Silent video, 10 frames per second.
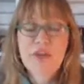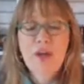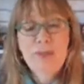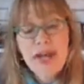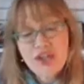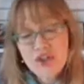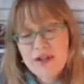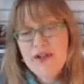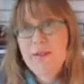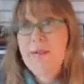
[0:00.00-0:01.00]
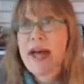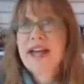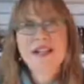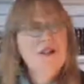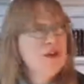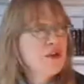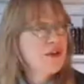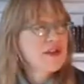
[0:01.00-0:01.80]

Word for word: Imagine the mass of Earth